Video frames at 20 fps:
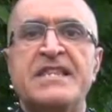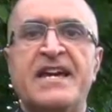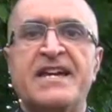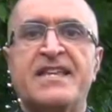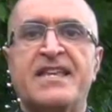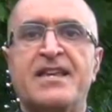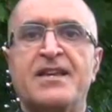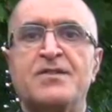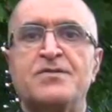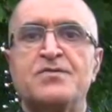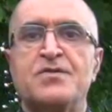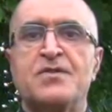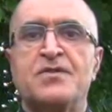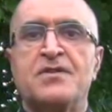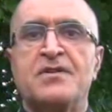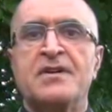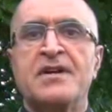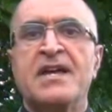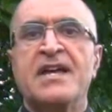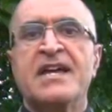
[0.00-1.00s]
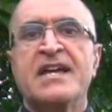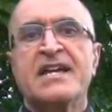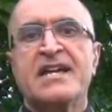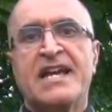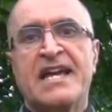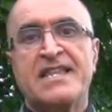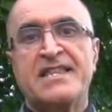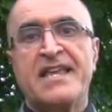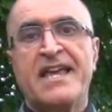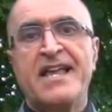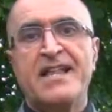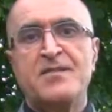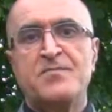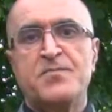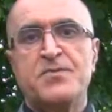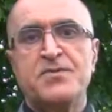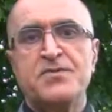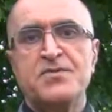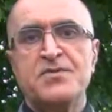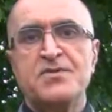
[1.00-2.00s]
Aikido can
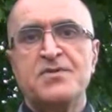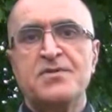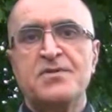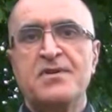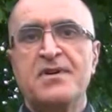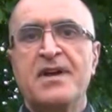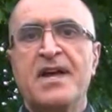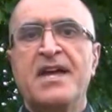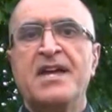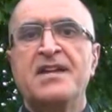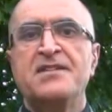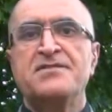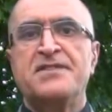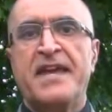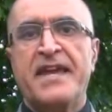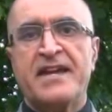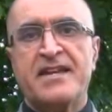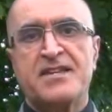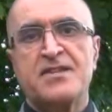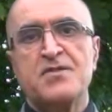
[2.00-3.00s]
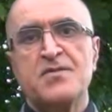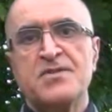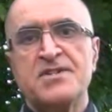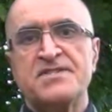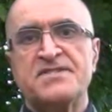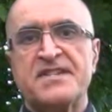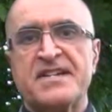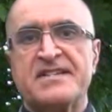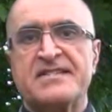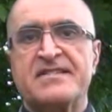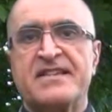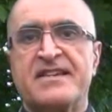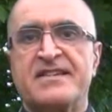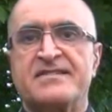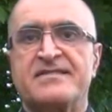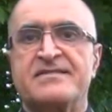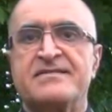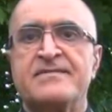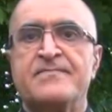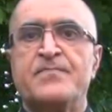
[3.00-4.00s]
help you take your
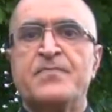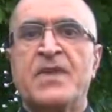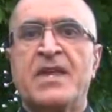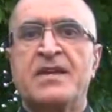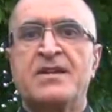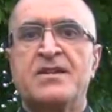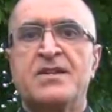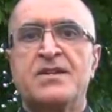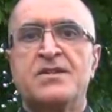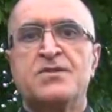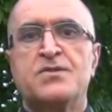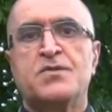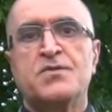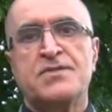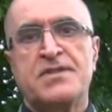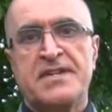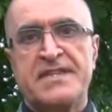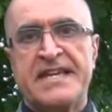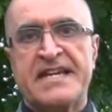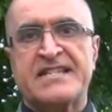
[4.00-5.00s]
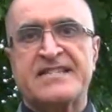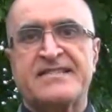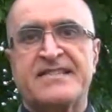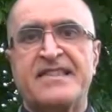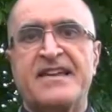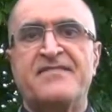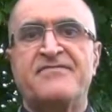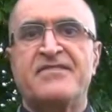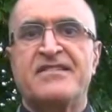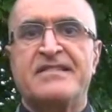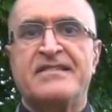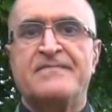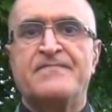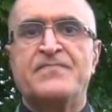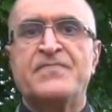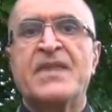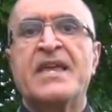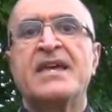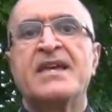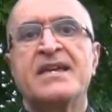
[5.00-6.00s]
success to the next level.
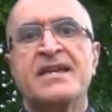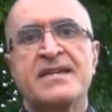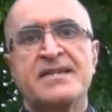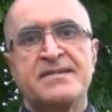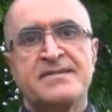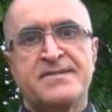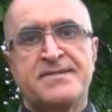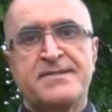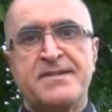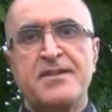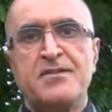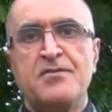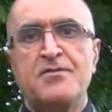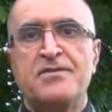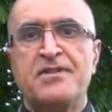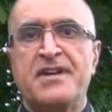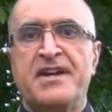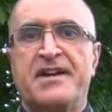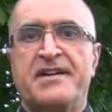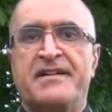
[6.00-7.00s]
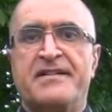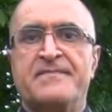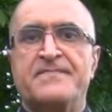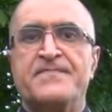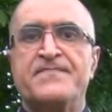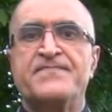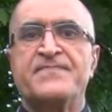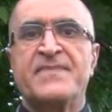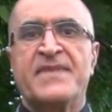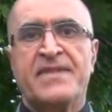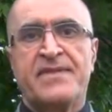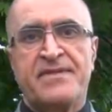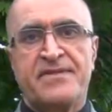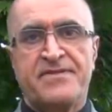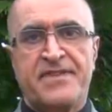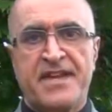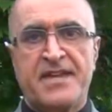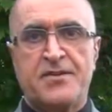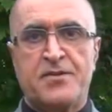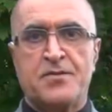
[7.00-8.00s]
See you there.
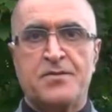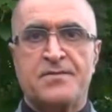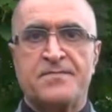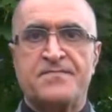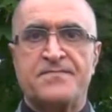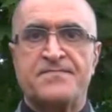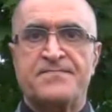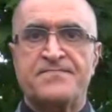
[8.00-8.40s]
Thank you.